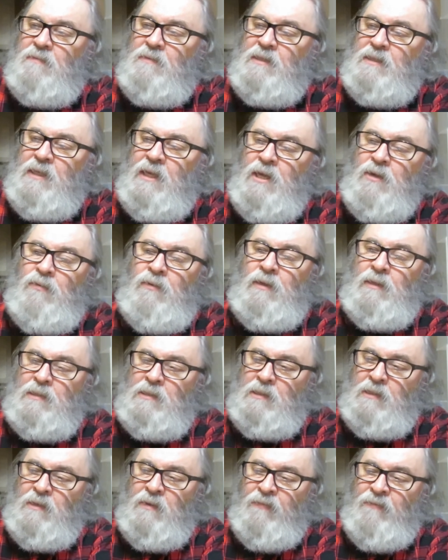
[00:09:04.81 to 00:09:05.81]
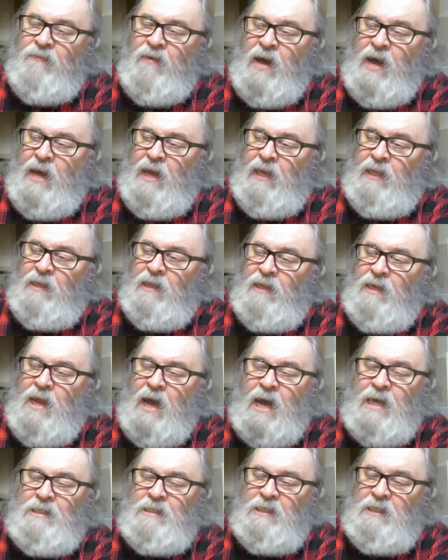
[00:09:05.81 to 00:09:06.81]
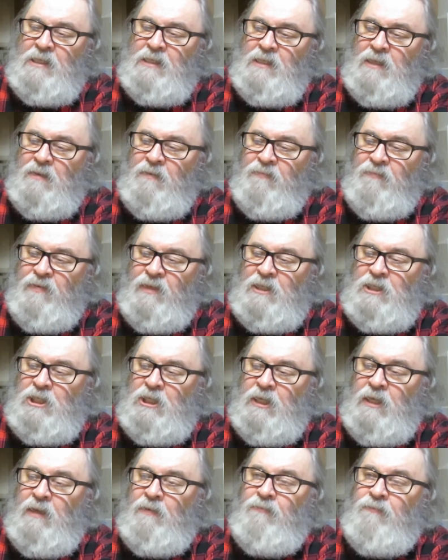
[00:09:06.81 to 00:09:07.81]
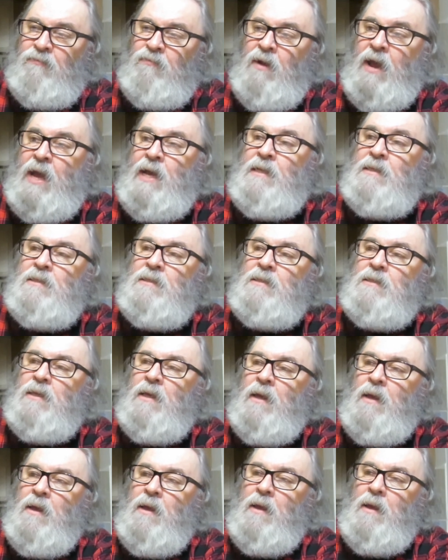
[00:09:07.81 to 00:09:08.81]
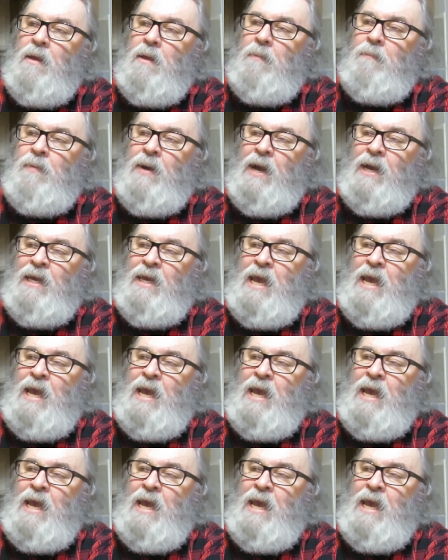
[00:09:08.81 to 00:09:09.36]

of Secrets Defying the Nazis in Vichy, France by